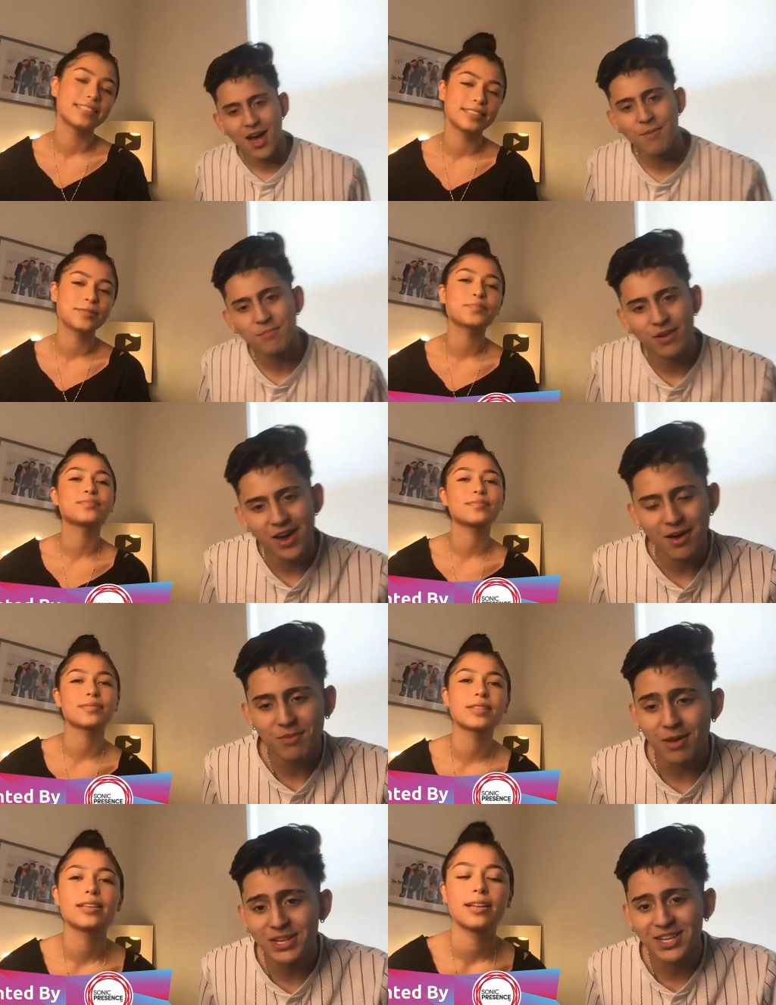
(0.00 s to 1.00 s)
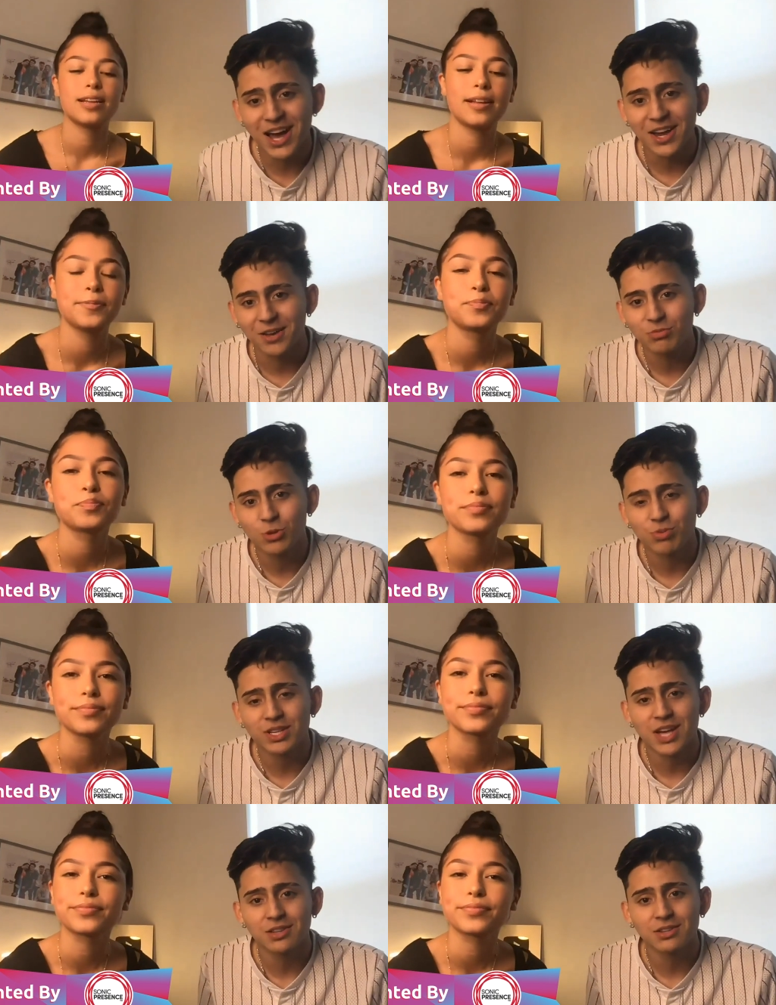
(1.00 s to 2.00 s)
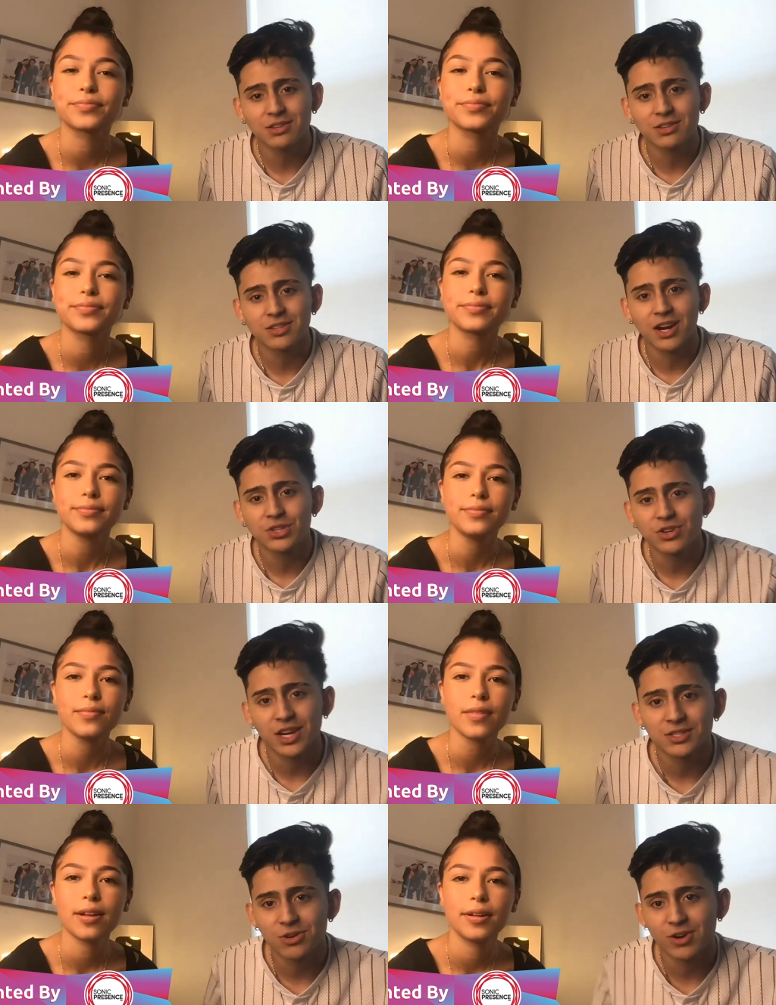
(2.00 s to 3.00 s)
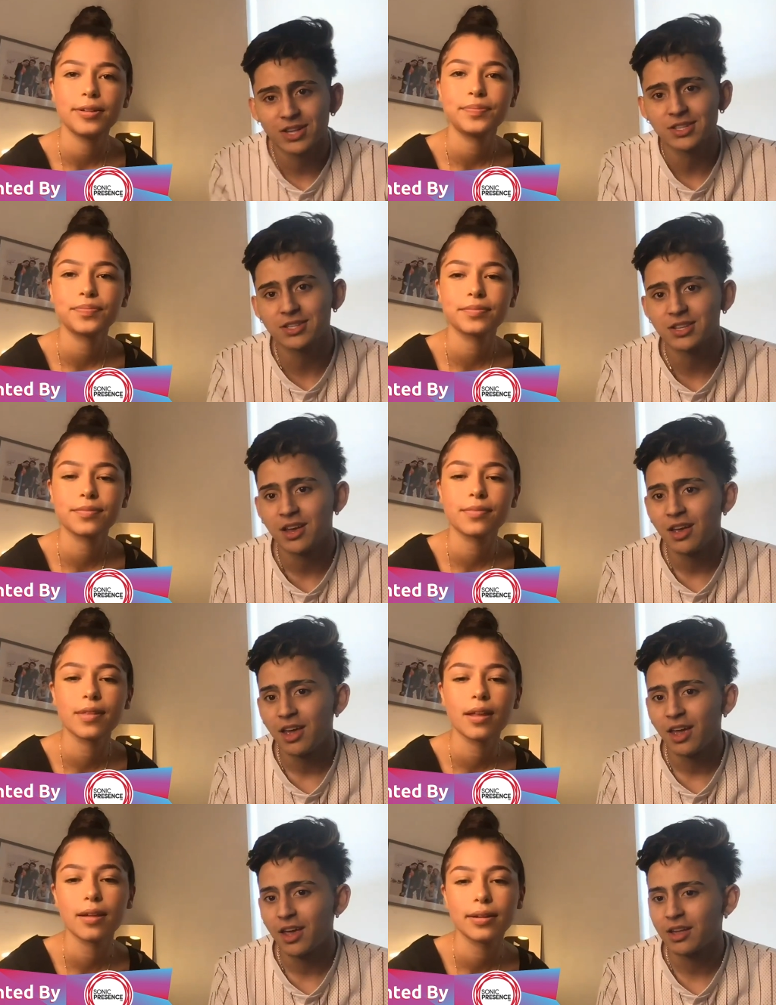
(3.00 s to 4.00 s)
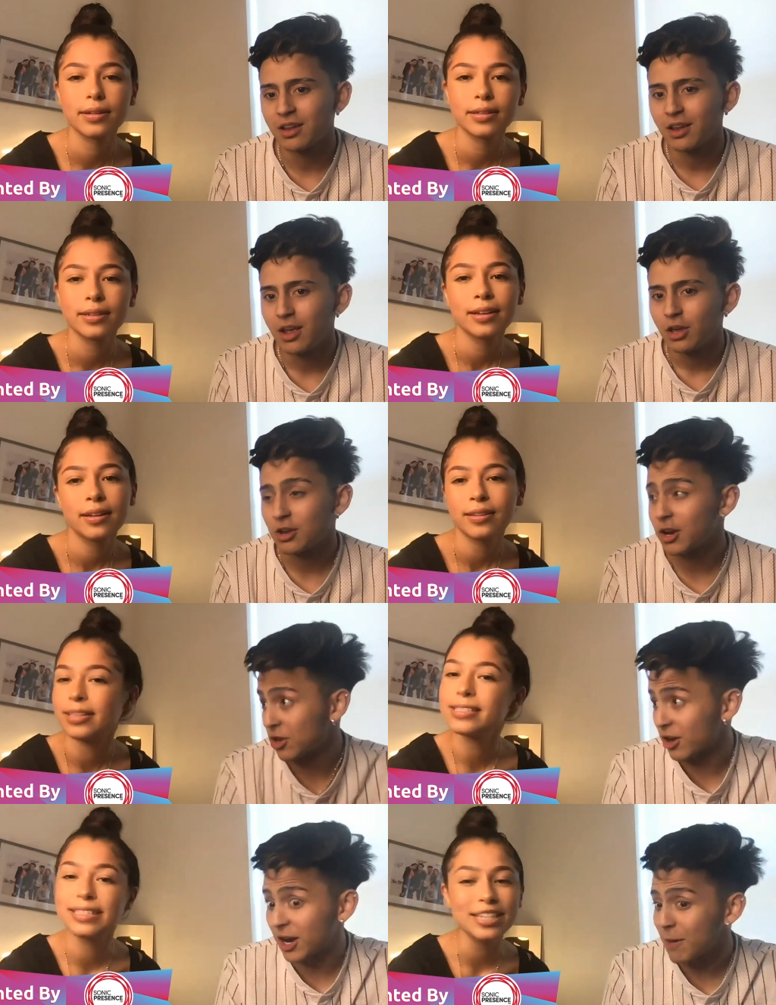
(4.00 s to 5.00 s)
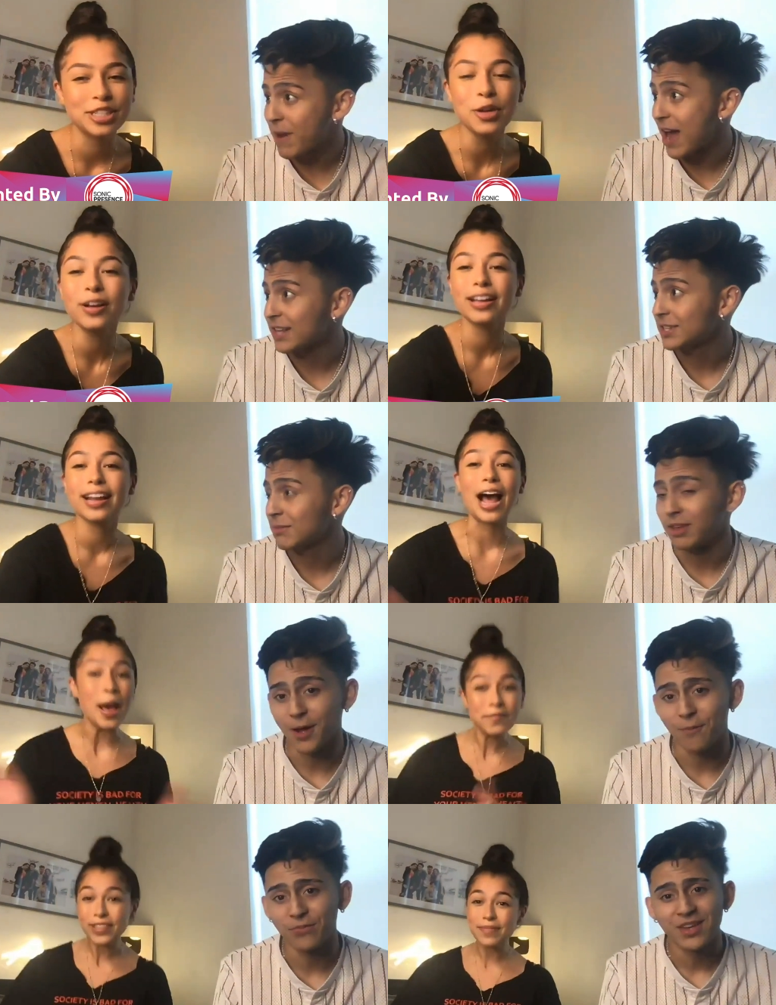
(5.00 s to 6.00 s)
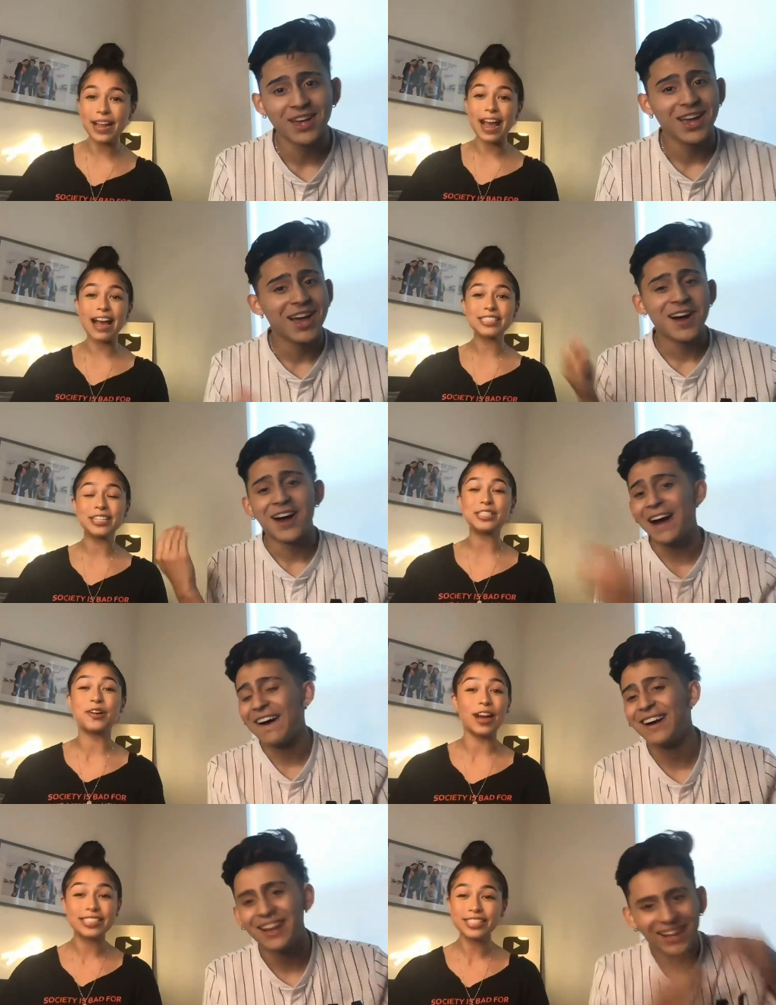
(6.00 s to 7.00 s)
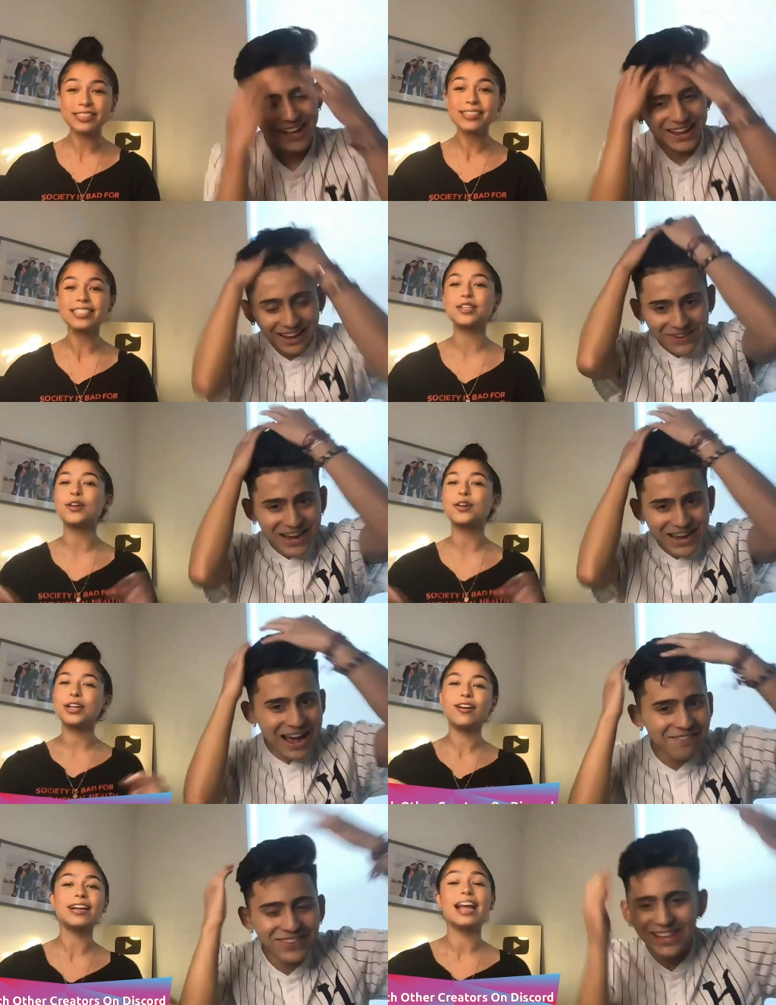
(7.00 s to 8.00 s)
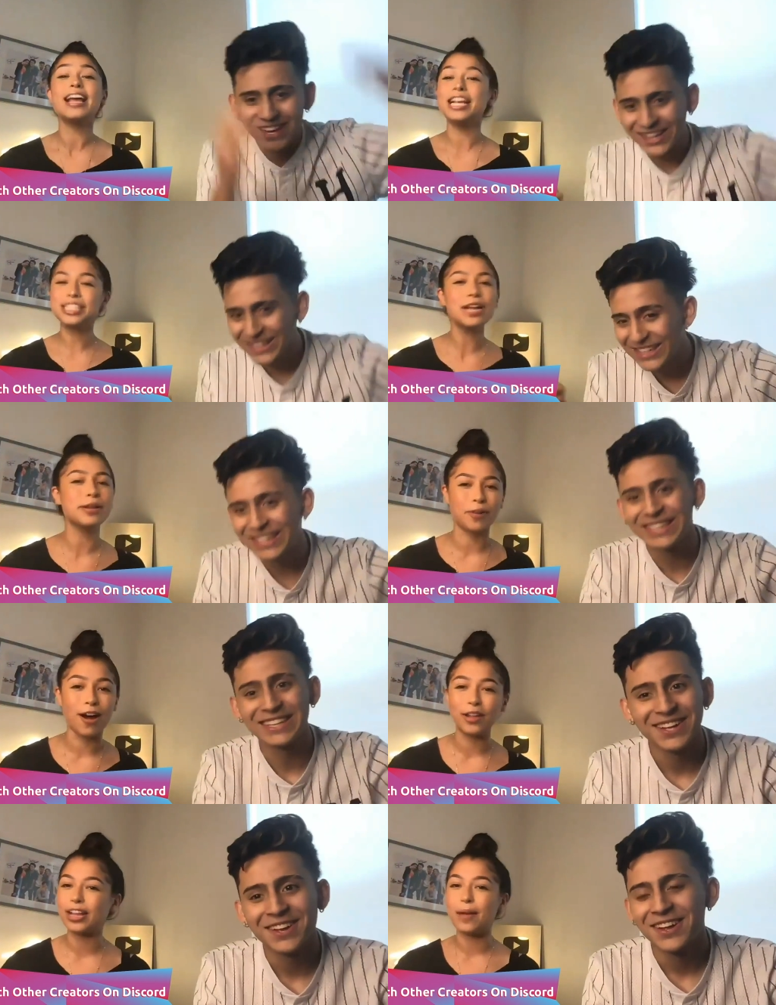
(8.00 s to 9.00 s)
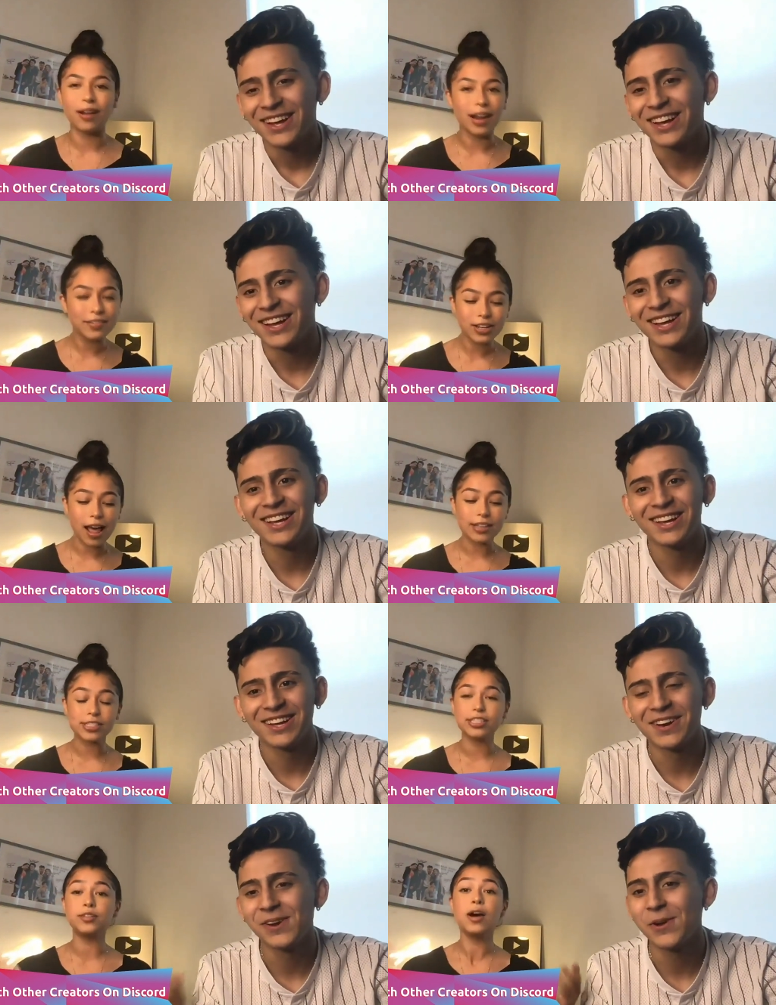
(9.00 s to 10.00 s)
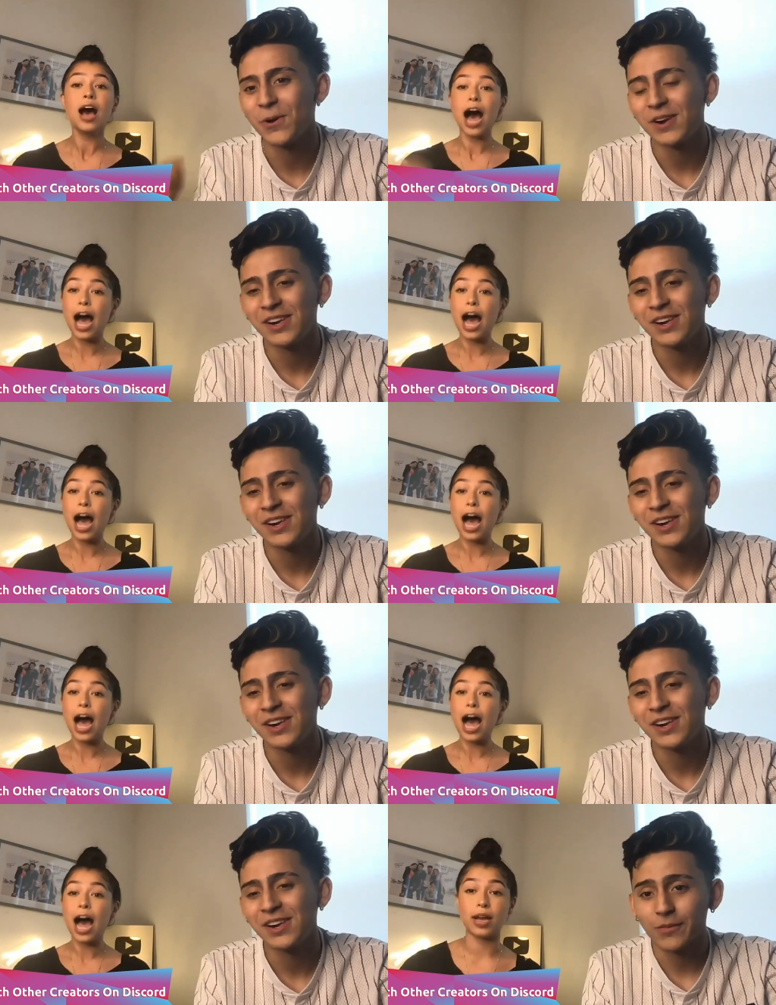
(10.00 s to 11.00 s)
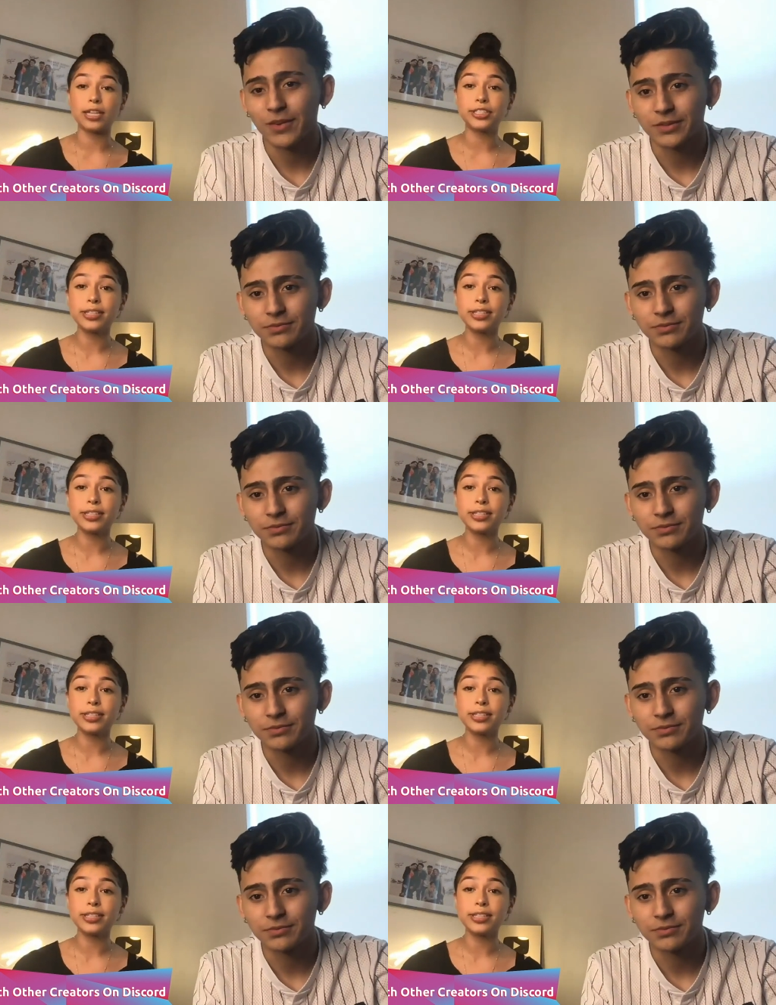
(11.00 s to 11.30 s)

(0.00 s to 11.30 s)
Speaker 1: I'm I'm I'm excited. I'm super excited to start asking you guys questions, and you're you're gonna be asking it. me. I'm
Speaker 2: gonna be asking these questions, so you are. It's gonna be raw. Like I'm not even gonna lie to you. I went over these